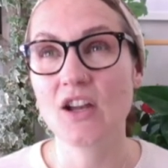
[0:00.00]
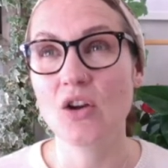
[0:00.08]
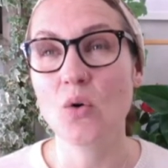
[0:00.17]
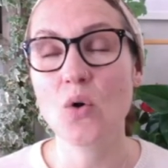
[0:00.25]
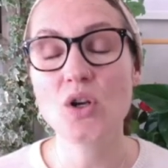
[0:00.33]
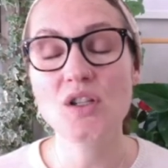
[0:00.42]

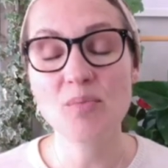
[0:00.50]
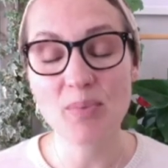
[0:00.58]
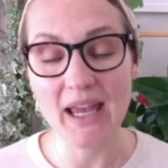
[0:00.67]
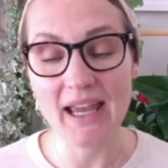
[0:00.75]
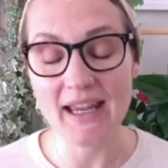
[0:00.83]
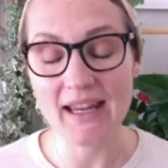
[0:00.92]
all the
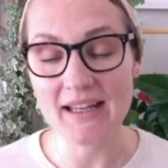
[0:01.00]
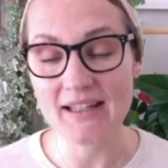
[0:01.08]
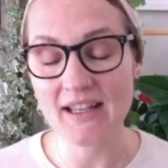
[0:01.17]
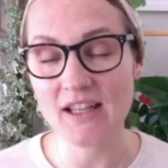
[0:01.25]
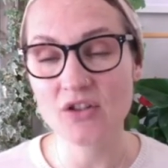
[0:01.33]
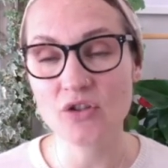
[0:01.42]
pain
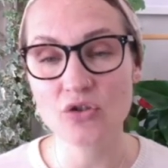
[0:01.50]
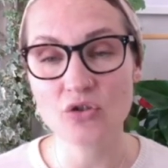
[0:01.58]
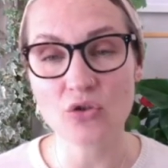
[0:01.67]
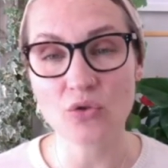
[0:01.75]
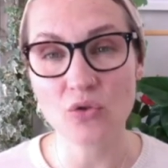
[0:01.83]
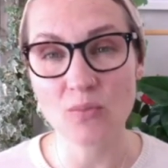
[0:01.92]
and the
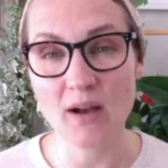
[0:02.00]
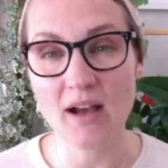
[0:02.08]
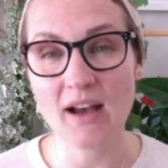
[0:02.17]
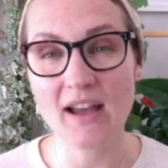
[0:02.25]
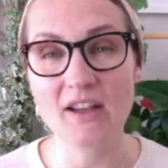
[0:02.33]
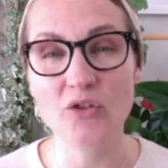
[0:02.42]

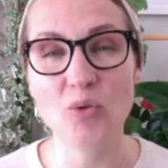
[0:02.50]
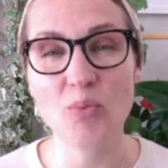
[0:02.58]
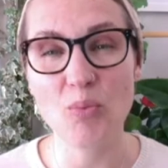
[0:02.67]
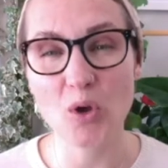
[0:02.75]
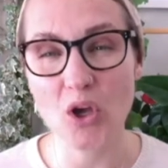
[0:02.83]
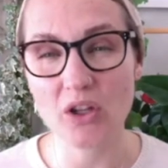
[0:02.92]
trauma and the
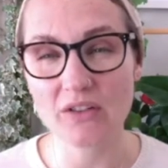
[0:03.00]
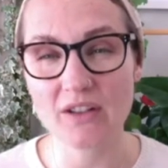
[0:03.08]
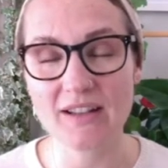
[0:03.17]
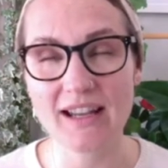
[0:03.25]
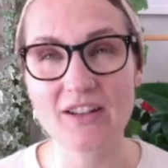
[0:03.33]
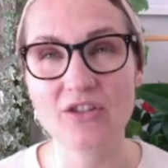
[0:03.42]

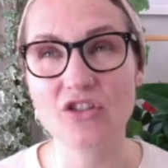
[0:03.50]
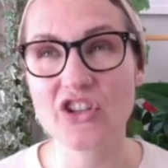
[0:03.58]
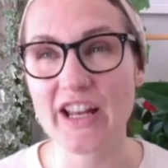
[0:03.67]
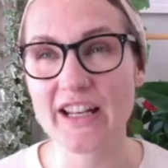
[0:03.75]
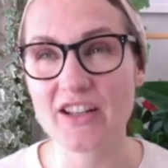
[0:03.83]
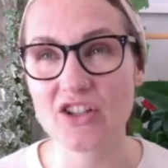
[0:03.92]
burden and the
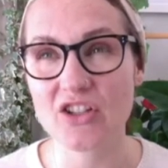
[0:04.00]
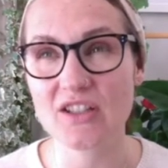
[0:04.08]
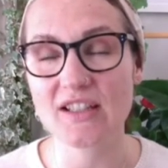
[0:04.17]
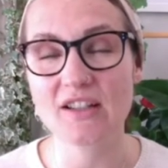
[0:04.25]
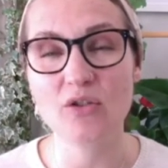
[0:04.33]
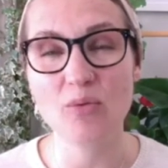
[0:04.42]

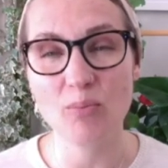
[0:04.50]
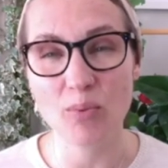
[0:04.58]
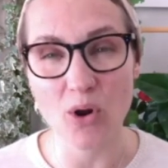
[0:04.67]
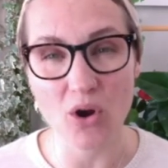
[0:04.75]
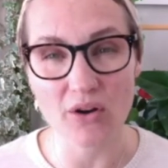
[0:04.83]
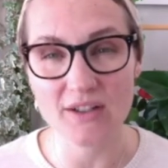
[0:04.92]
challenges and the
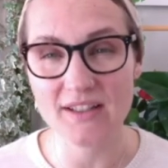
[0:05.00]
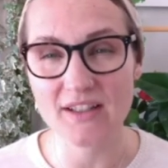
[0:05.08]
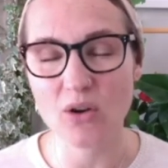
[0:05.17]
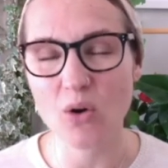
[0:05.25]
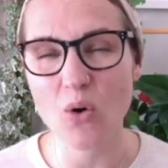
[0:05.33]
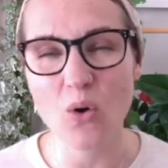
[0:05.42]
blocks and
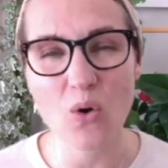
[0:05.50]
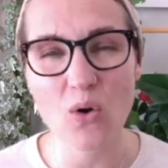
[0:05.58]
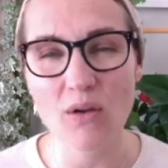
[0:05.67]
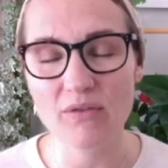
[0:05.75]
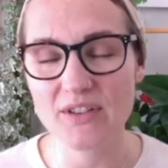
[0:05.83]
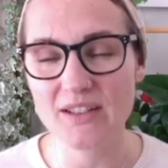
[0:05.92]
all
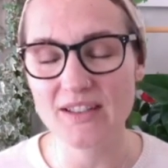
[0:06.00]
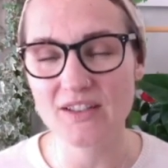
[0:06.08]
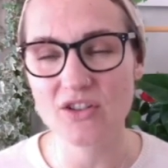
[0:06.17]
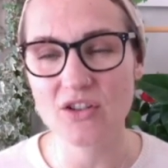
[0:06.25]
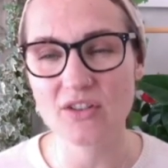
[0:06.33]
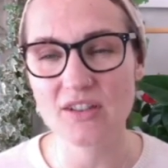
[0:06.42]
of this is
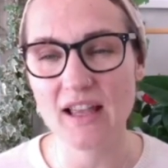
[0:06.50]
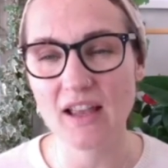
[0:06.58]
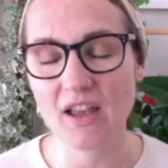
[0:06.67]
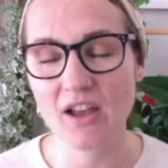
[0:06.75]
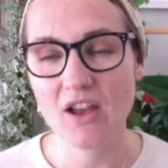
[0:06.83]
just like,